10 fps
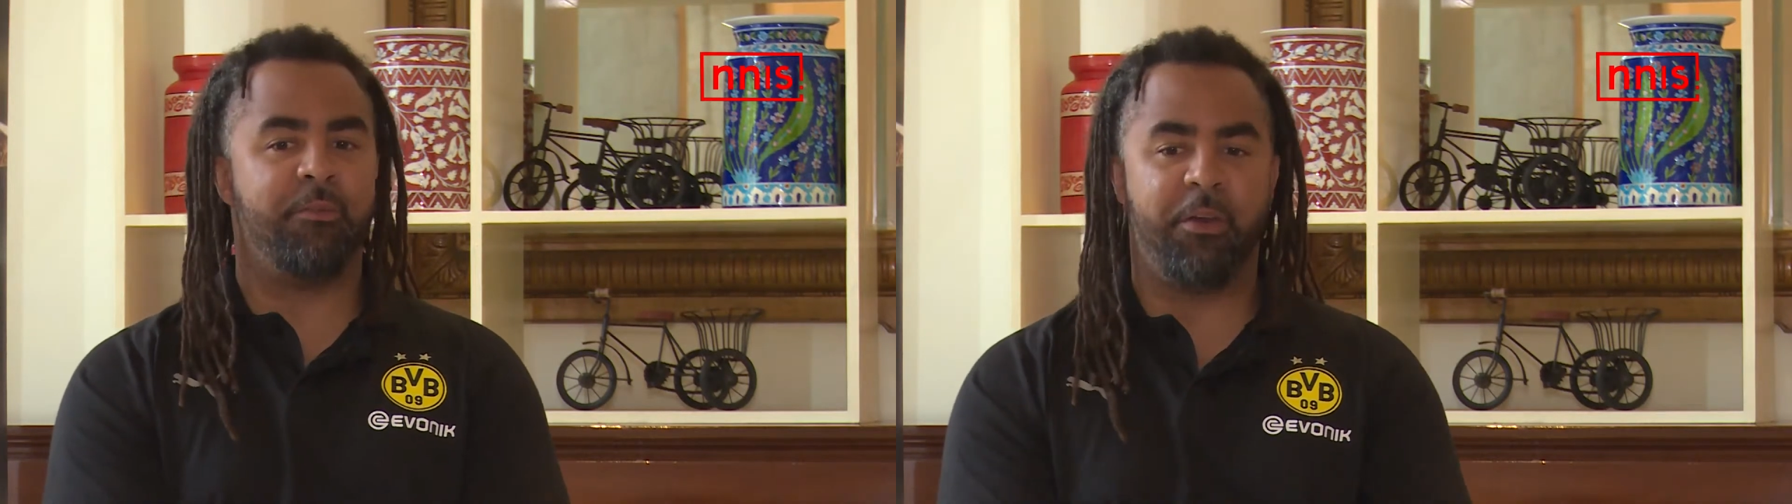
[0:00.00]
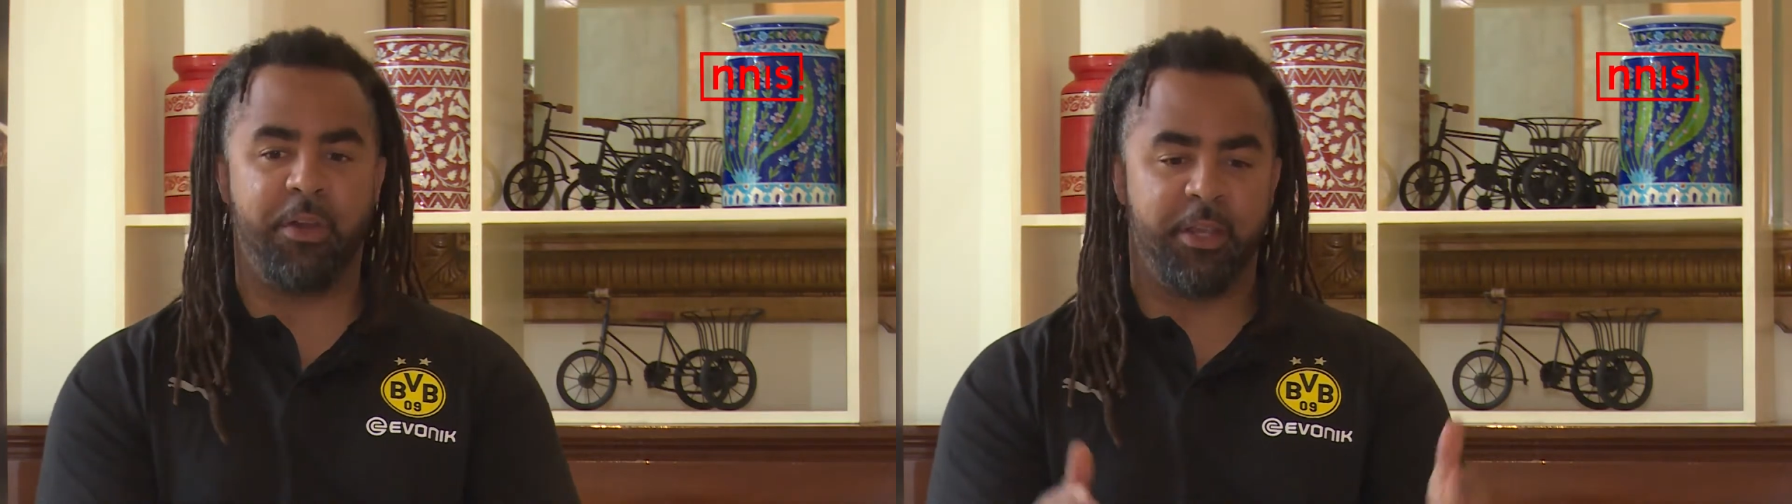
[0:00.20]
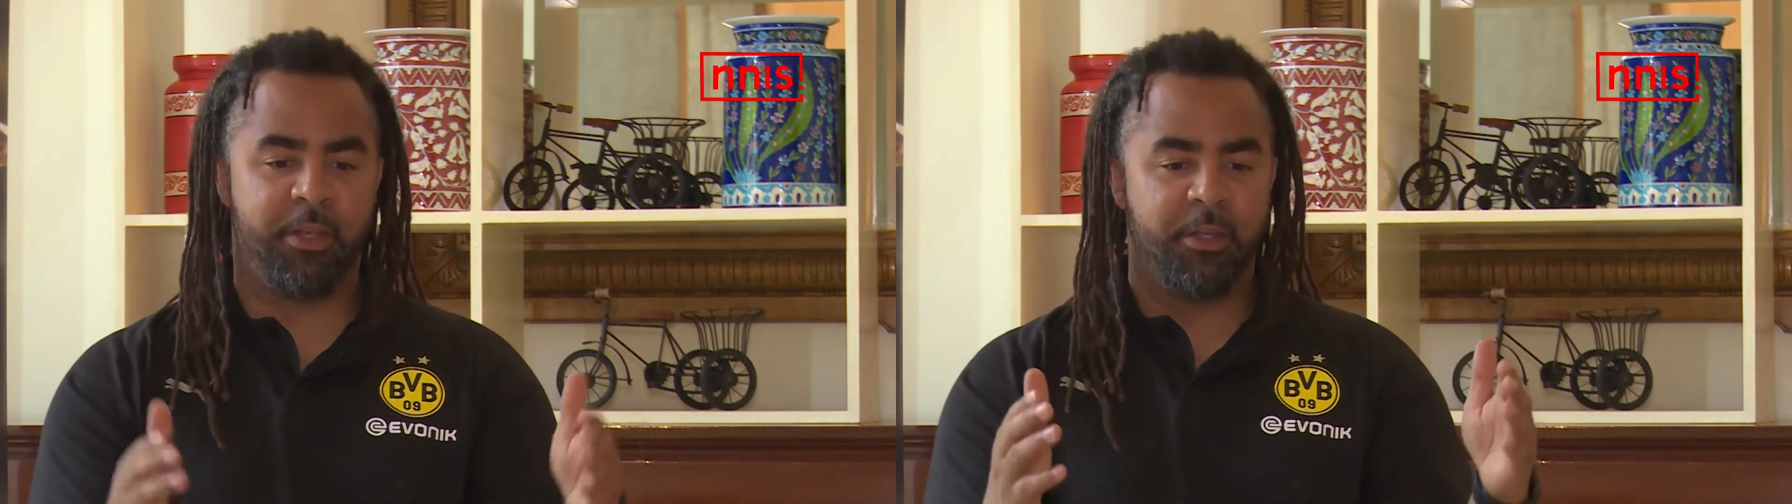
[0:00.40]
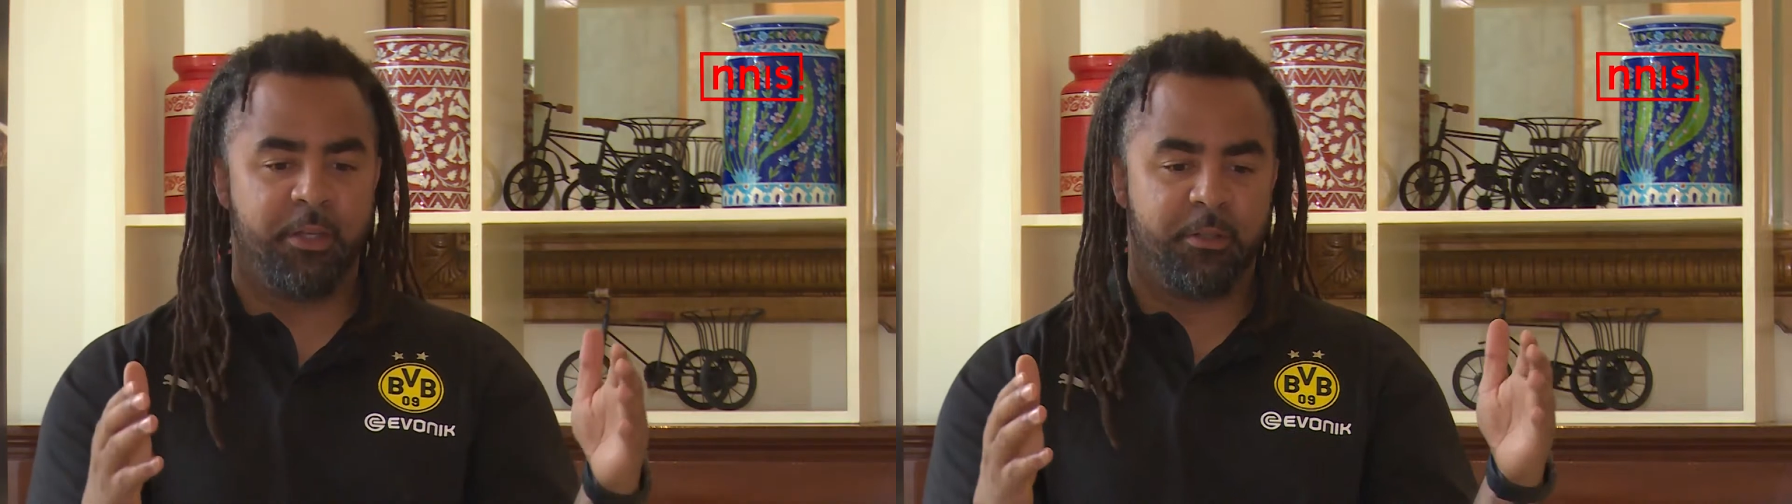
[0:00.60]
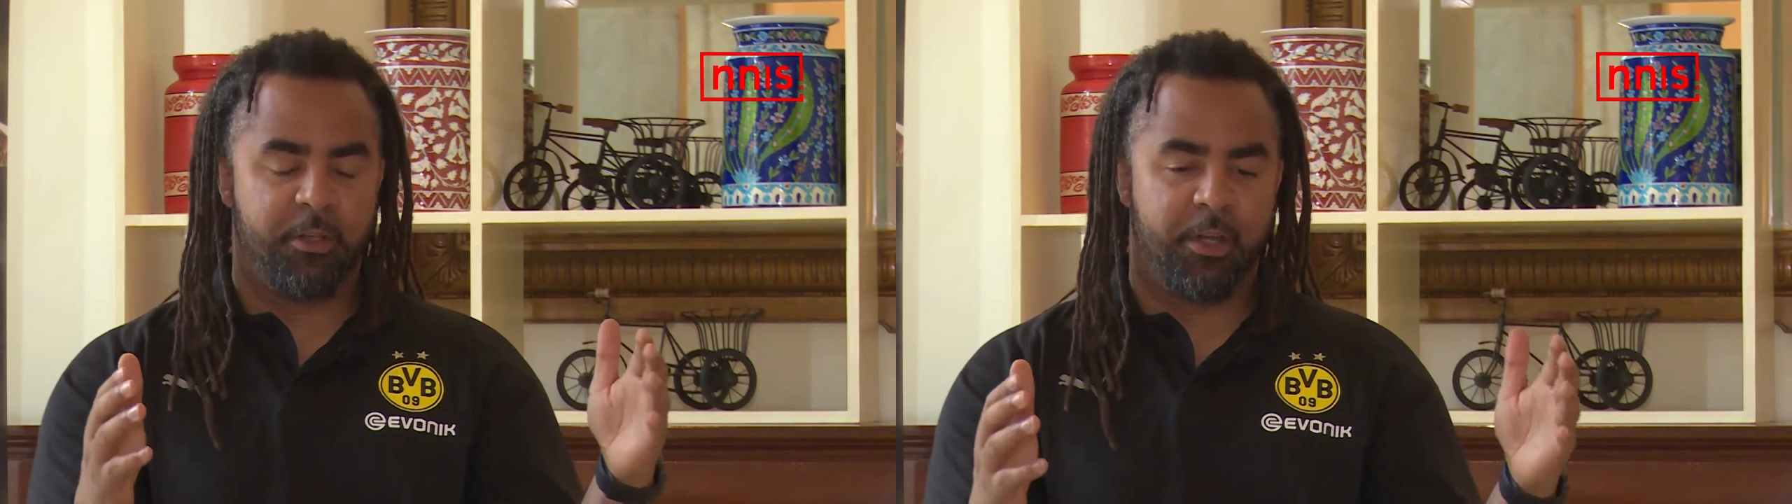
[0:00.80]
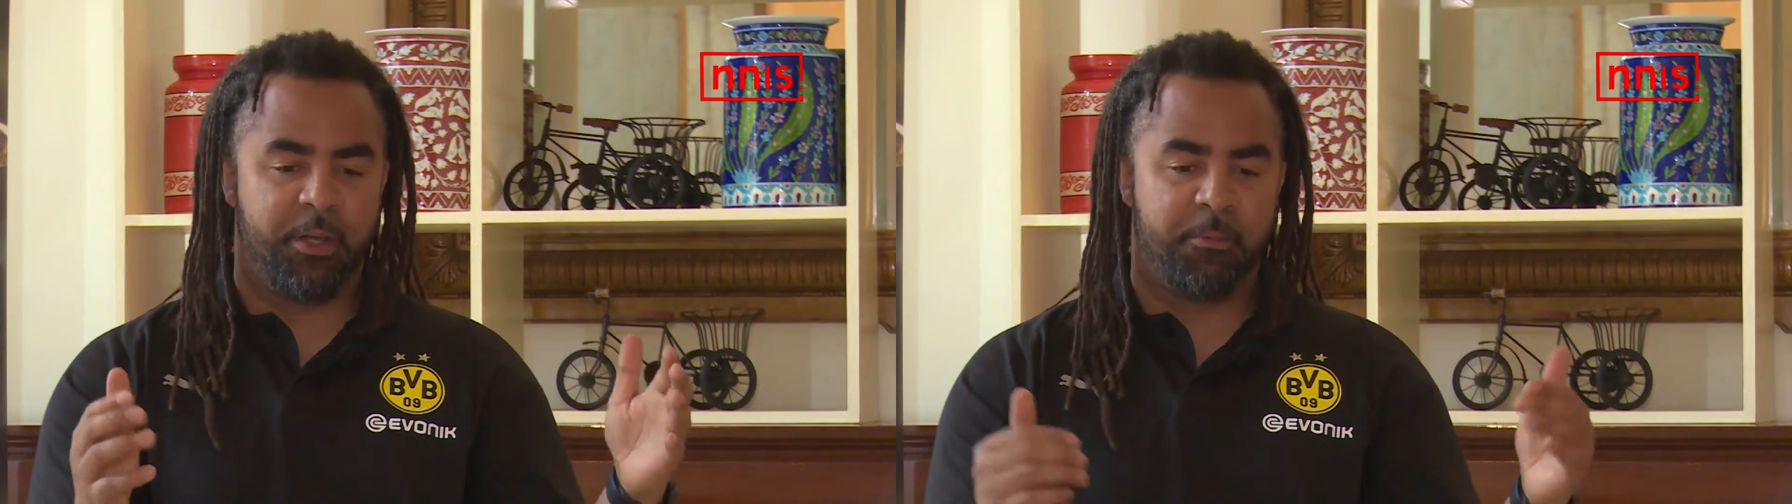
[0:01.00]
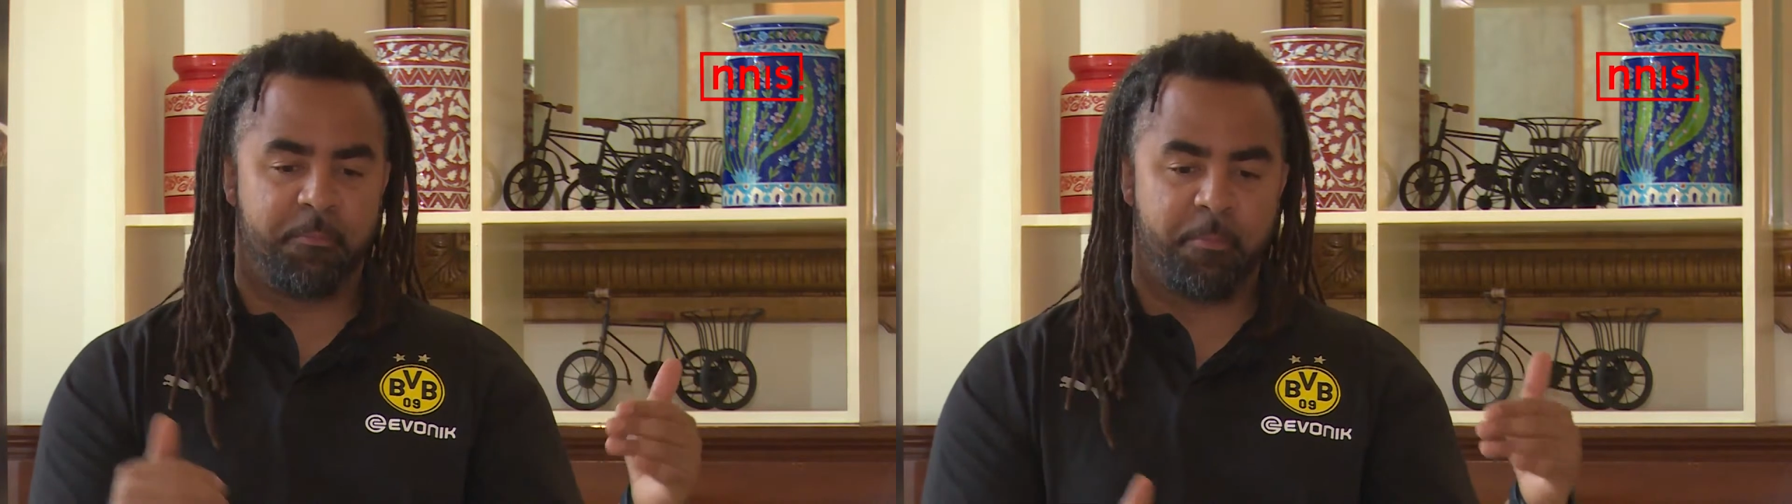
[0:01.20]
very uh,